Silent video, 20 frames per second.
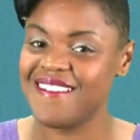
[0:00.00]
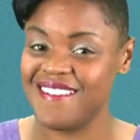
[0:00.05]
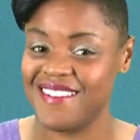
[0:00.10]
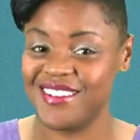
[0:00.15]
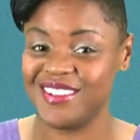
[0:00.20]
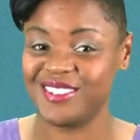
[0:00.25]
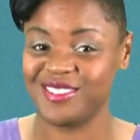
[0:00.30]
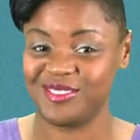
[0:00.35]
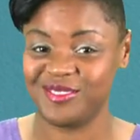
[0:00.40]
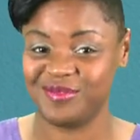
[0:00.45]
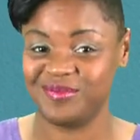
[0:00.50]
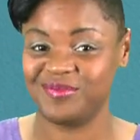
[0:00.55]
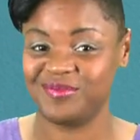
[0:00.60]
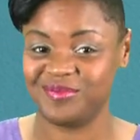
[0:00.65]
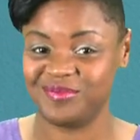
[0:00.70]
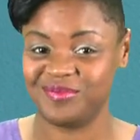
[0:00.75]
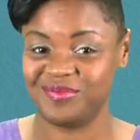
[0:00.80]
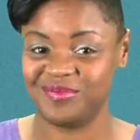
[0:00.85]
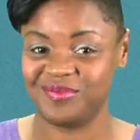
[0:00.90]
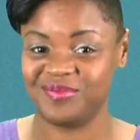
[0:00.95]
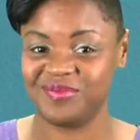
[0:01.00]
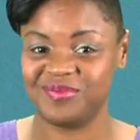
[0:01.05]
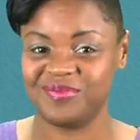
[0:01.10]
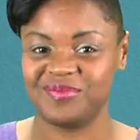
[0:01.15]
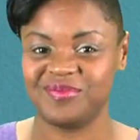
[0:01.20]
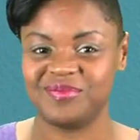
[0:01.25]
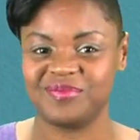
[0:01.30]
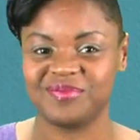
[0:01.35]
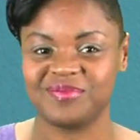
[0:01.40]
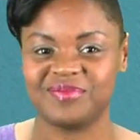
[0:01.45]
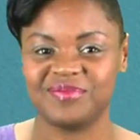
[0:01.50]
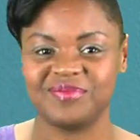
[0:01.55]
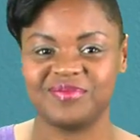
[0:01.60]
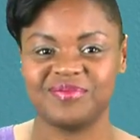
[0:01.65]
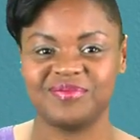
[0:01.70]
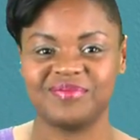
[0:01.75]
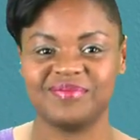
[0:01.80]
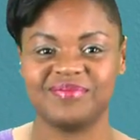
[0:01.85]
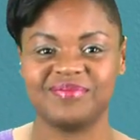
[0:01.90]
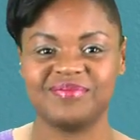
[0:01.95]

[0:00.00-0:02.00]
hours to add captions.